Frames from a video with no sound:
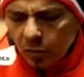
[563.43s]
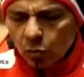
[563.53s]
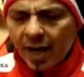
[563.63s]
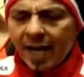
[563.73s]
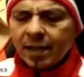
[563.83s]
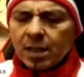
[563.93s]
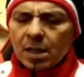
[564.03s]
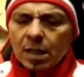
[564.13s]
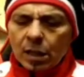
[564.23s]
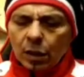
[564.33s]
Okay?
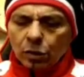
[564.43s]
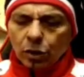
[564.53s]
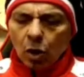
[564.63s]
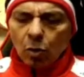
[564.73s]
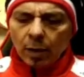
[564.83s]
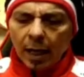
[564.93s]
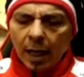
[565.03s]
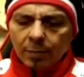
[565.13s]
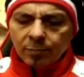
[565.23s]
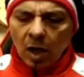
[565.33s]
So,
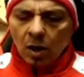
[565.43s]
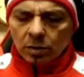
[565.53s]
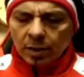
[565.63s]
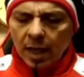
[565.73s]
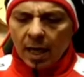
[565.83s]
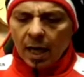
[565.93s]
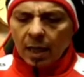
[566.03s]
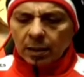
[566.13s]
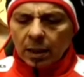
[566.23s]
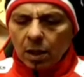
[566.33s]
on
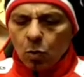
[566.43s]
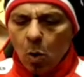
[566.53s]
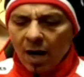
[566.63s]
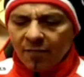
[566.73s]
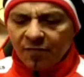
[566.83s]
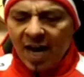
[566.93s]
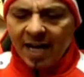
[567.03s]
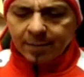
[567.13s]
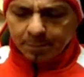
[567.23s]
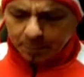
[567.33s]

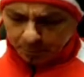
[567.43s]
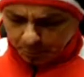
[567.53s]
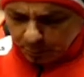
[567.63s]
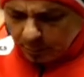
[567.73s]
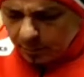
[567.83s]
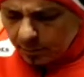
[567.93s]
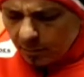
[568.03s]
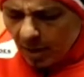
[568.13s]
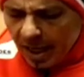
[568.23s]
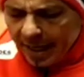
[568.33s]
qualifying,
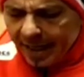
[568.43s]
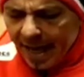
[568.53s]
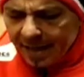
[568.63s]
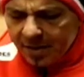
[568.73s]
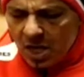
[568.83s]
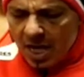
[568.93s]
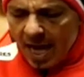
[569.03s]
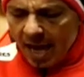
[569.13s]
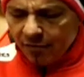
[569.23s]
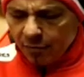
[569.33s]
again,
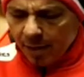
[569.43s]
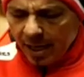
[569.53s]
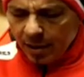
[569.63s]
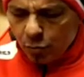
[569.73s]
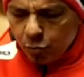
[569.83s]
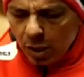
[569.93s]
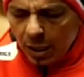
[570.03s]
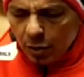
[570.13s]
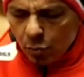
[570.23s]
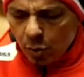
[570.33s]
everybody
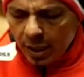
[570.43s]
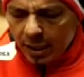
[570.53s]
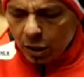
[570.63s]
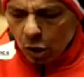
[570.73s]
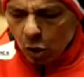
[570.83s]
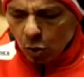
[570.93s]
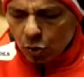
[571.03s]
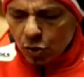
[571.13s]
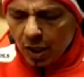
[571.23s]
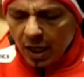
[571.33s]
really, really
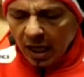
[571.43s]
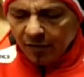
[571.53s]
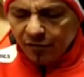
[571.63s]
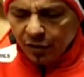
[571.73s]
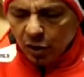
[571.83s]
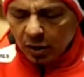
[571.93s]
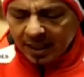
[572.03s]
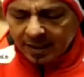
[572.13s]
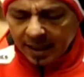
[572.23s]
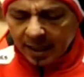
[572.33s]
close. If we look
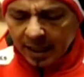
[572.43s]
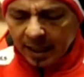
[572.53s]
at the